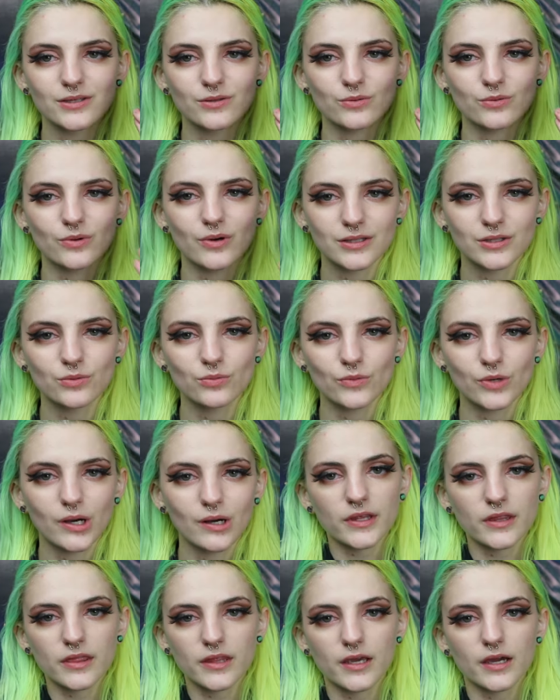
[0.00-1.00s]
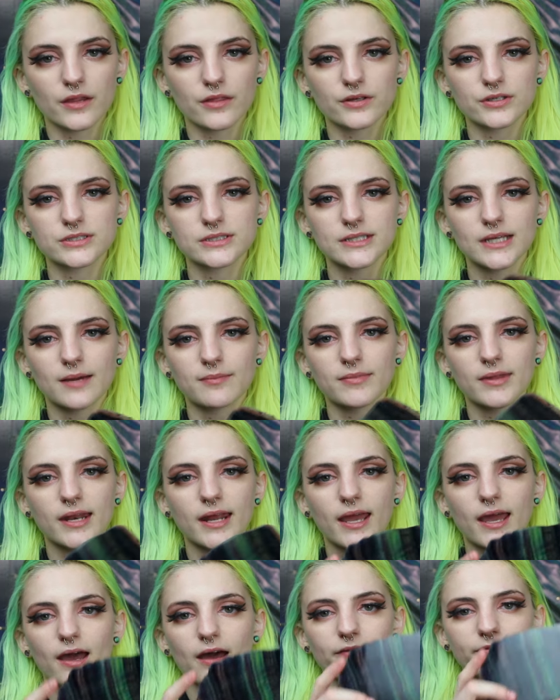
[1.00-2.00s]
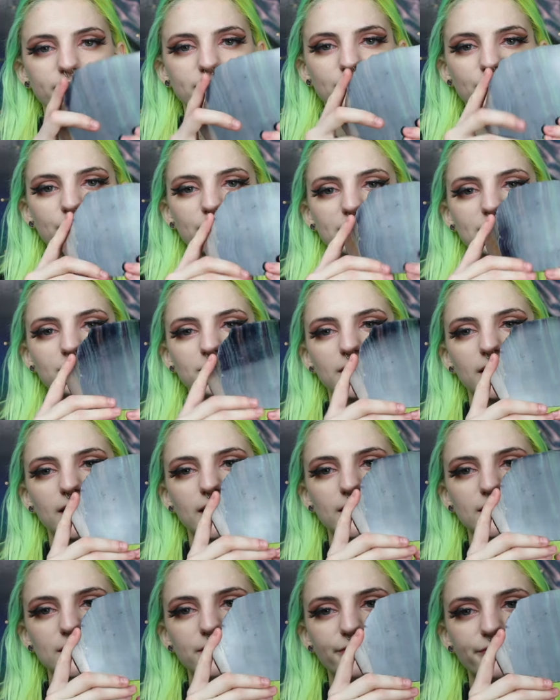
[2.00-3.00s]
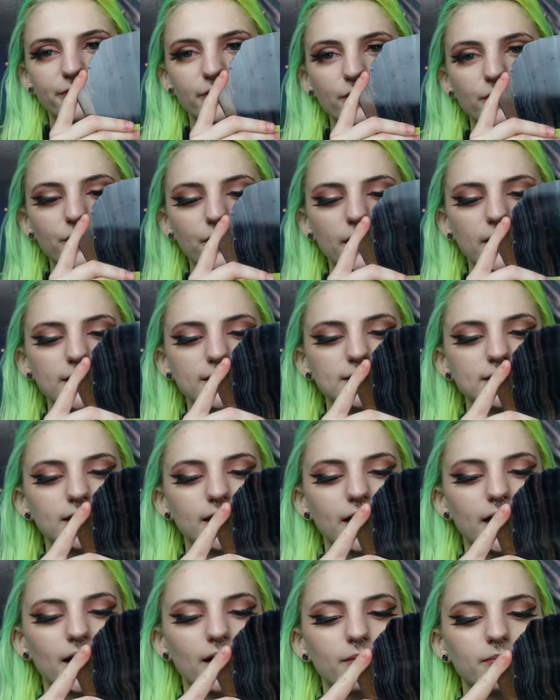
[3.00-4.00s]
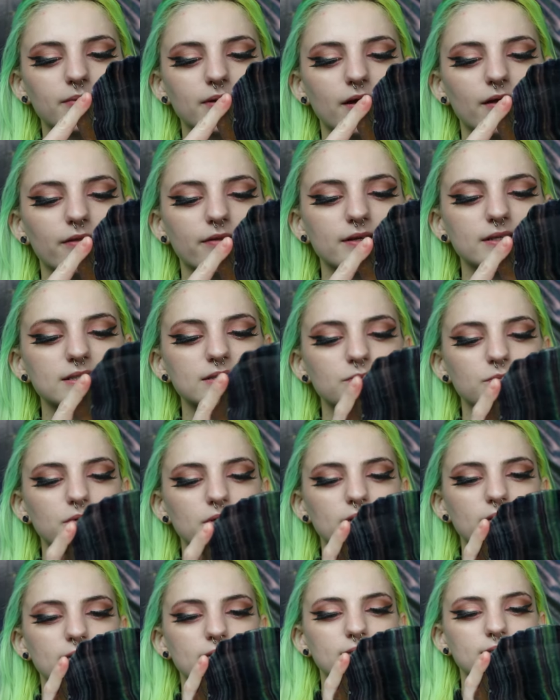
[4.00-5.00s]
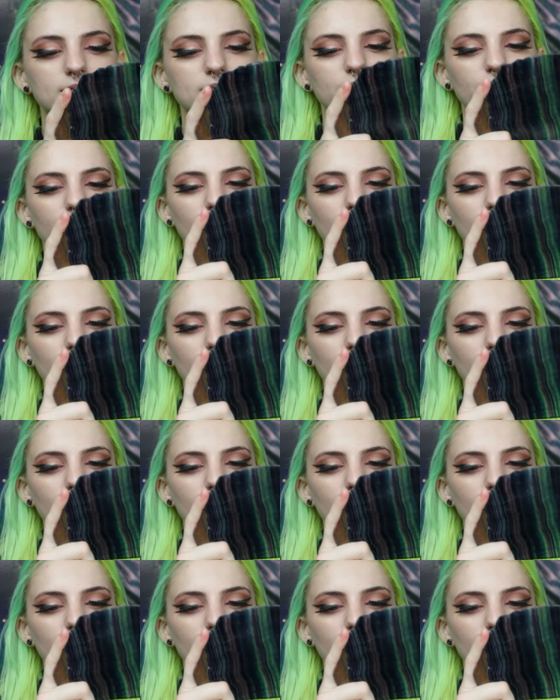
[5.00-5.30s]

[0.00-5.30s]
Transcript: cute. The other slab that I have is going to be this fluorite slab. Now this one is